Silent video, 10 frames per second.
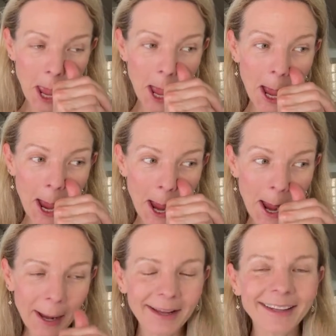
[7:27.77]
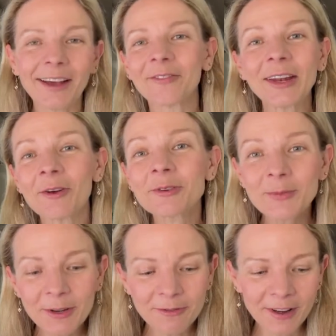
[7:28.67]
Anyway, it was a
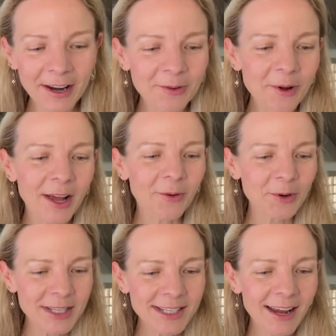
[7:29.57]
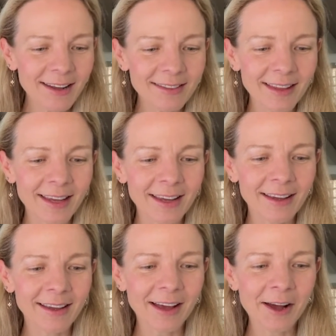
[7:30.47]
bit of fun. We stayed there,
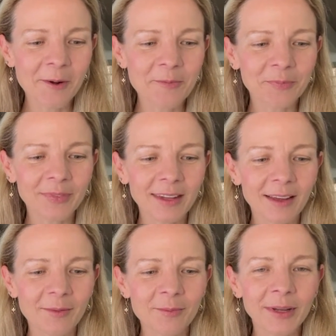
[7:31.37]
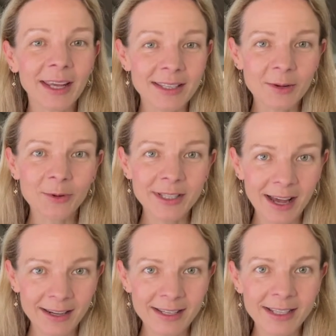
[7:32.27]
but yes, it was
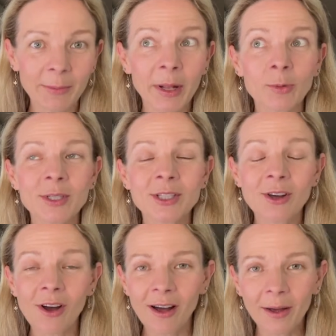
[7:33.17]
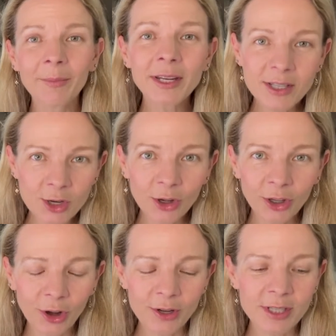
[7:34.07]
hard to sleep, and it was it's
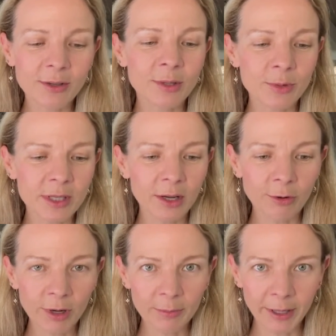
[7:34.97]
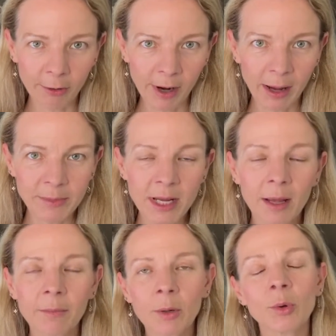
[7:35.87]
Tokyo hotels. It was incredibly cramped,
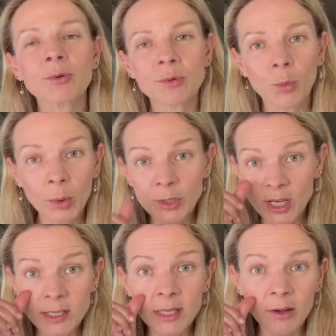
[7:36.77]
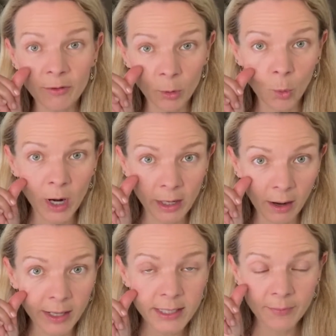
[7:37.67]
but we were just there for the one
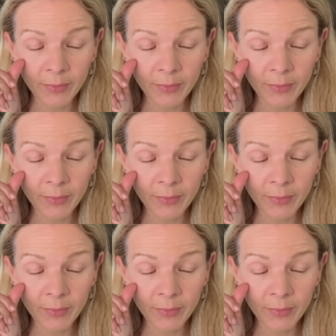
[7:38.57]
night.